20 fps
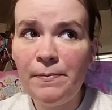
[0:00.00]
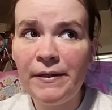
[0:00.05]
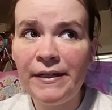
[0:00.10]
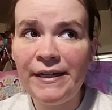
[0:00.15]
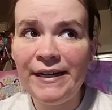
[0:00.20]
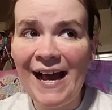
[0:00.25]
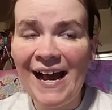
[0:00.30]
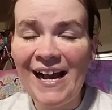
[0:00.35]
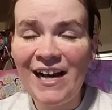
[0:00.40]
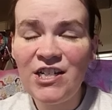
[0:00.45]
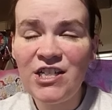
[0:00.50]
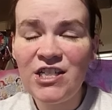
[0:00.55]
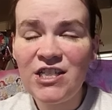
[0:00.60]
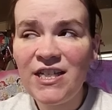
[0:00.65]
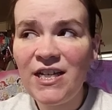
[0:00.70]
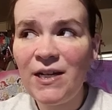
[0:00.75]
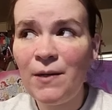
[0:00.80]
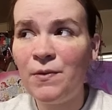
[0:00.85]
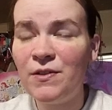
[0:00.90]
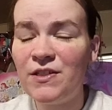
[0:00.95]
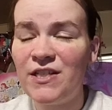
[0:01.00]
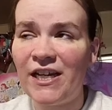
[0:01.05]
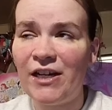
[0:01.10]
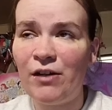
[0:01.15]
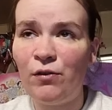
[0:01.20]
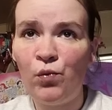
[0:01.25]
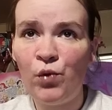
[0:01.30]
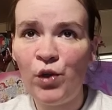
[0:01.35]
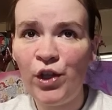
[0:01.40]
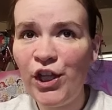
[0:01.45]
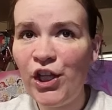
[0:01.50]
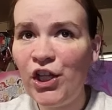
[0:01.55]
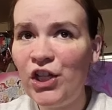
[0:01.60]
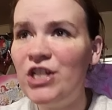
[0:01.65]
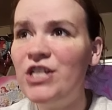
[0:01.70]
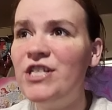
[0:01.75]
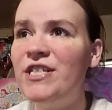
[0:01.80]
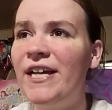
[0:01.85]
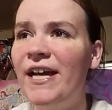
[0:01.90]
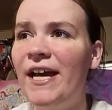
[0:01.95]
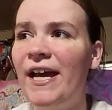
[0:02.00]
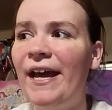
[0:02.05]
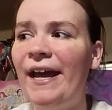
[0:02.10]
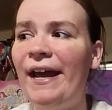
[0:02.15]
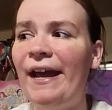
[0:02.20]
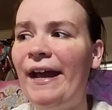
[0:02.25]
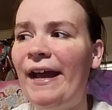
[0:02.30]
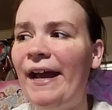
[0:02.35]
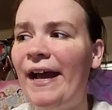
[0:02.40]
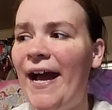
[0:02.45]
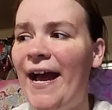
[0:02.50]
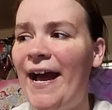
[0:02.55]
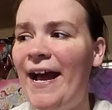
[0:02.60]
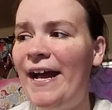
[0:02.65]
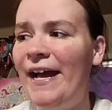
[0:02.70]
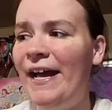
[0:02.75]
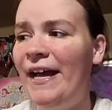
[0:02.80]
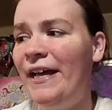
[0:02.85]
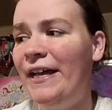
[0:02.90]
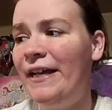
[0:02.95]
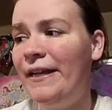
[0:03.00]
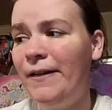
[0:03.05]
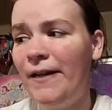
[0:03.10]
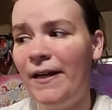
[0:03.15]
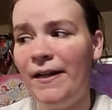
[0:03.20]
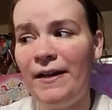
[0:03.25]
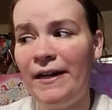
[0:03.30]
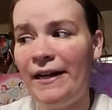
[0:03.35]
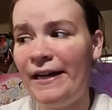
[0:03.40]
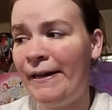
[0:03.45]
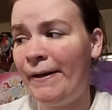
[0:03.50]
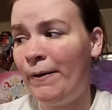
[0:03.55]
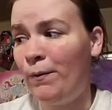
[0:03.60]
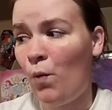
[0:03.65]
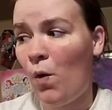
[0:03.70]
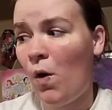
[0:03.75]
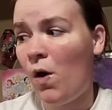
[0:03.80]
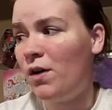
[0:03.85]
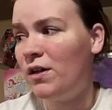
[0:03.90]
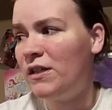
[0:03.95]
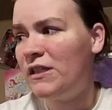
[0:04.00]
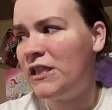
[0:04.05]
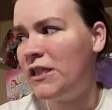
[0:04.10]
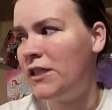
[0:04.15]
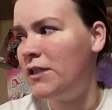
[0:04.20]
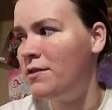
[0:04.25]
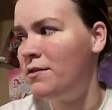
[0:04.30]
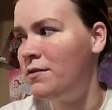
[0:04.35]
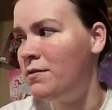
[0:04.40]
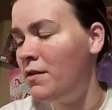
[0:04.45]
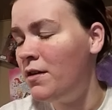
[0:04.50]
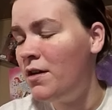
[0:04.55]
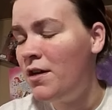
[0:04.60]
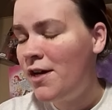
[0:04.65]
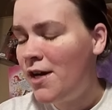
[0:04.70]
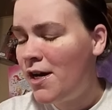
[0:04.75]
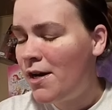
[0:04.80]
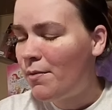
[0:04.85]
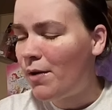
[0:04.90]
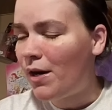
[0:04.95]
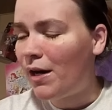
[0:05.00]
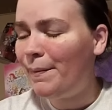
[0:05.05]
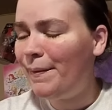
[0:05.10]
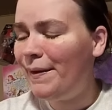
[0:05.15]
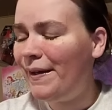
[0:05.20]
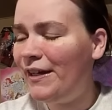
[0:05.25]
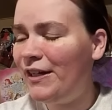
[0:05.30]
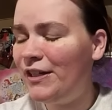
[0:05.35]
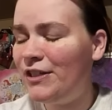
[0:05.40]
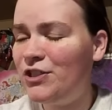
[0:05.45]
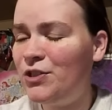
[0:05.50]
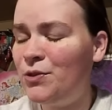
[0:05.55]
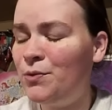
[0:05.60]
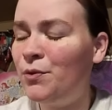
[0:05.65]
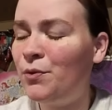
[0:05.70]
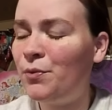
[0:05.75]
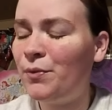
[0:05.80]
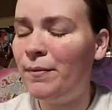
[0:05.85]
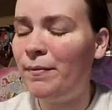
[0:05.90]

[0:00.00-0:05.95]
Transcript: But actually it was like a really good day. I had, I walked probably a good two or